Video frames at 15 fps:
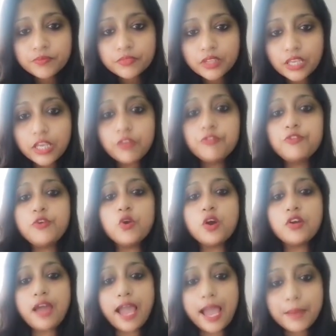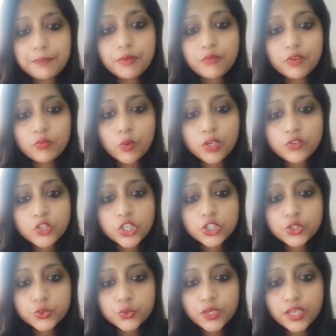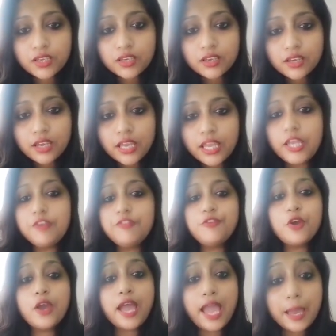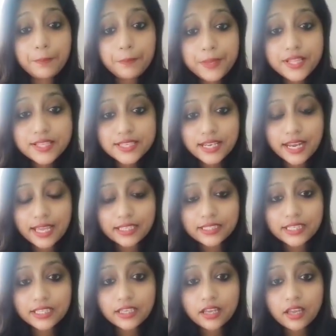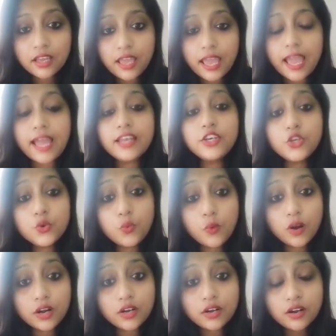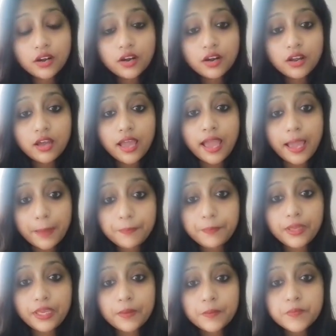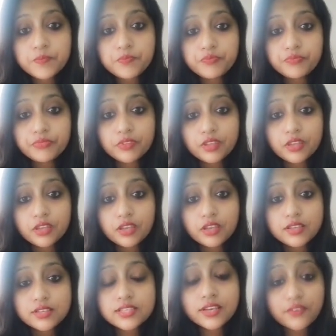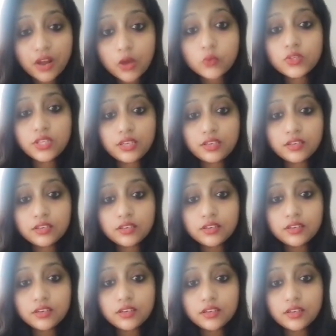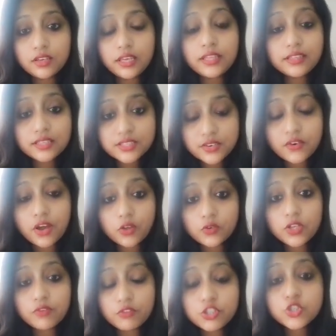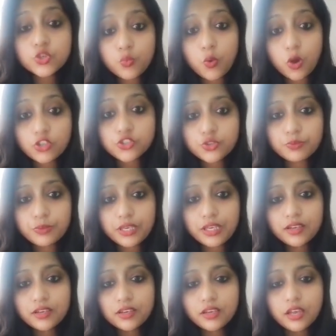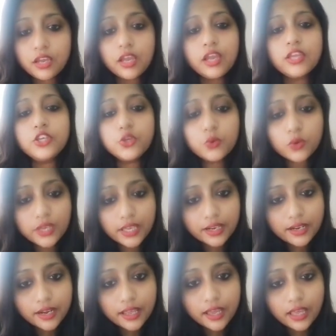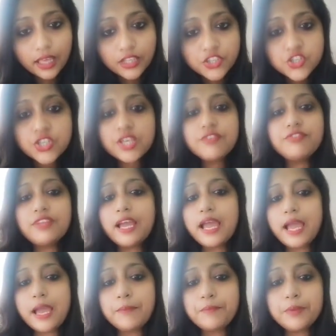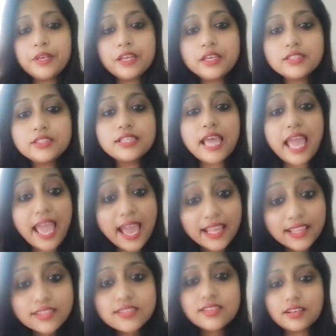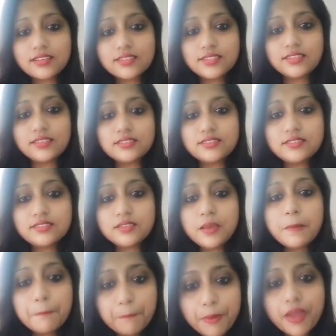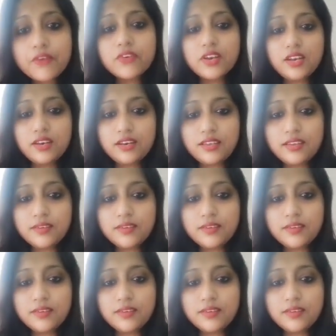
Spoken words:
if you are happy with what you're doing, if you're happy in selecting, and you are happy surrounding, in the surrounding which you want to be, you can achieve the happiness and success parallelly.